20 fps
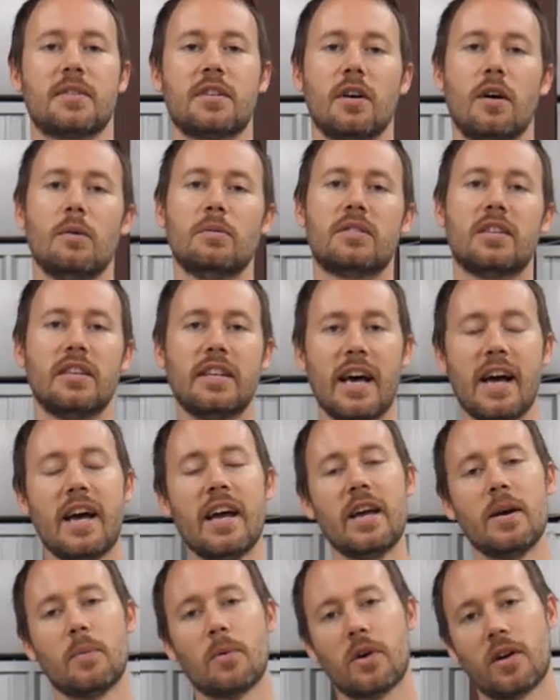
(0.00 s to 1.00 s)
So
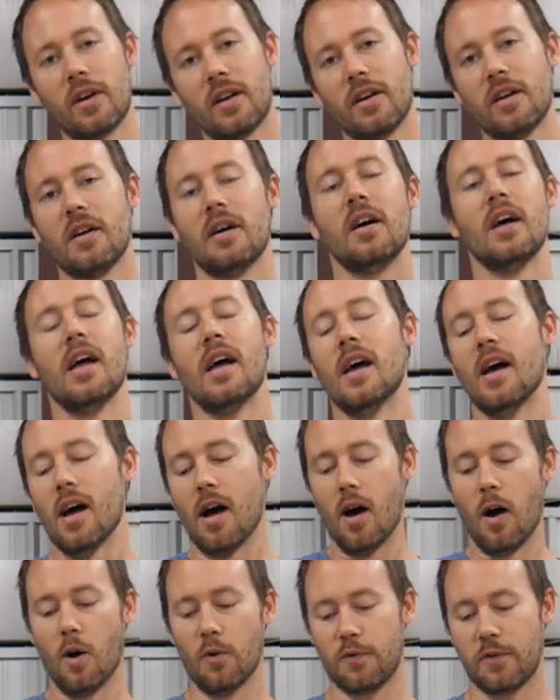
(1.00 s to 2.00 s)
today we're gonna
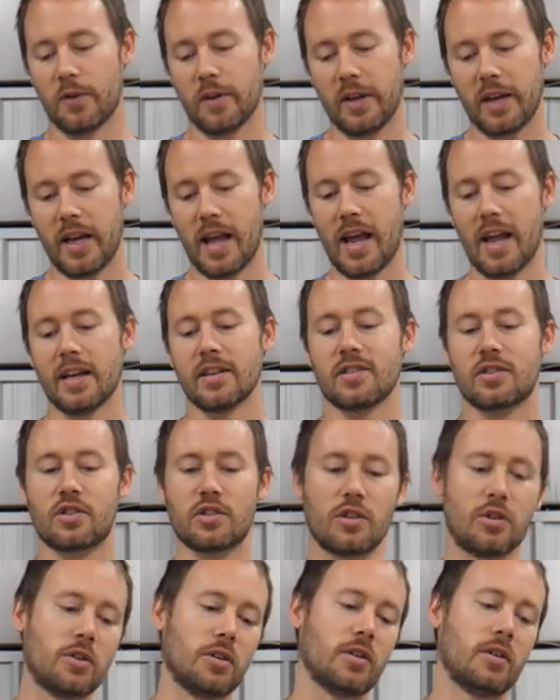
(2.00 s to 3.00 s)
hopefully
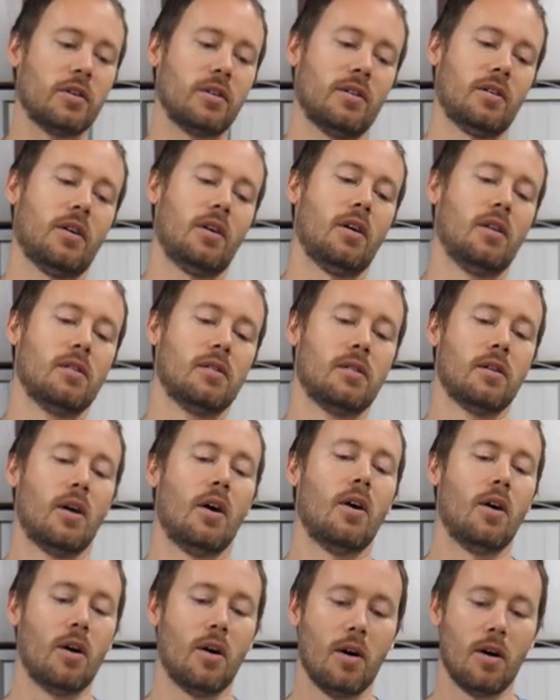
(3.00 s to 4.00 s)
answer a
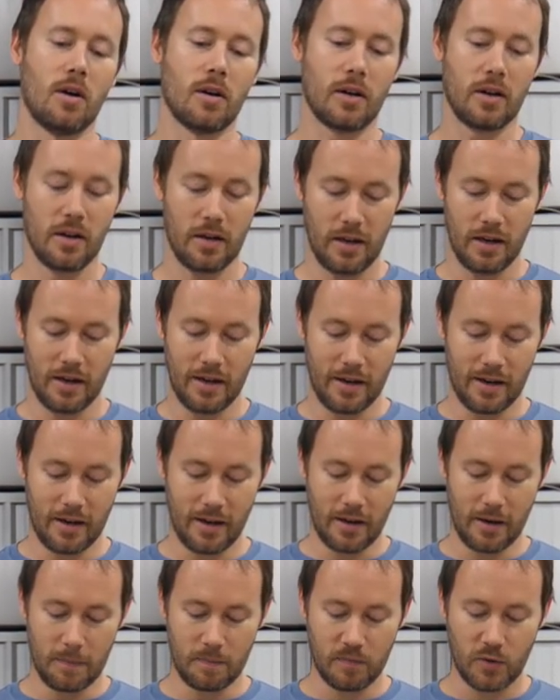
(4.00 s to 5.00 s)
long
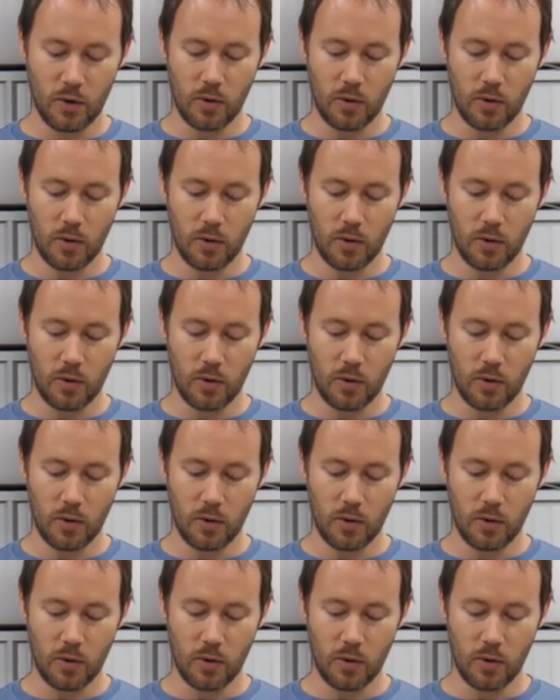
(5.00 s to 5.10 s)
um,